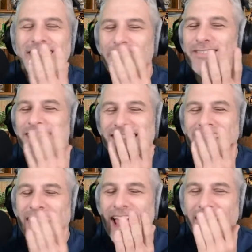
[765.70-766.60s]
don't
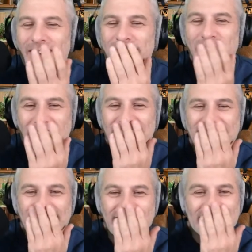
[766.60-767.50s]
slag off
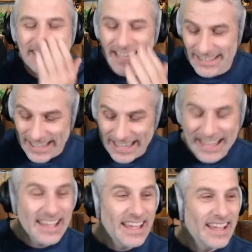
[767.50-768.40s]
Asda,
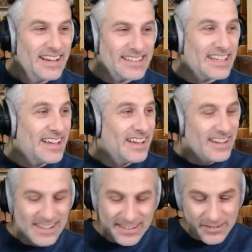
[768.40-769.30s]
Chuggy.
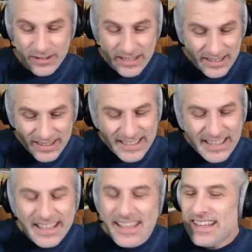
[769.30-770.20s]
They're oh,
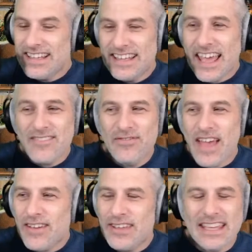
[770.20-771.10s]

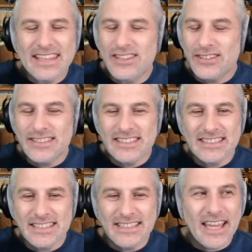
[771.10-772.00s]
very good.
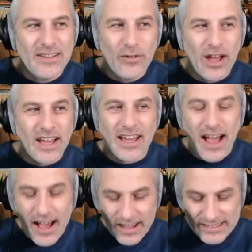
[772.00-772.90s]
They work
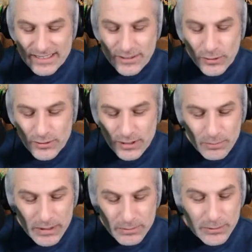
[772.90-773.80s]
hard, and all you
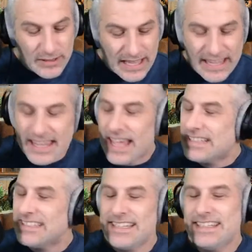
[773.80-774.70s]
people you are
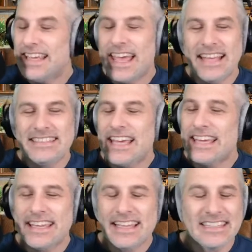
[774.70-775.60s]
getting
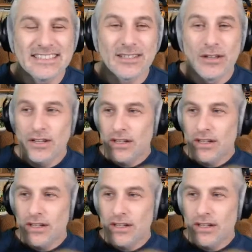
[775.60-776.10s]
there,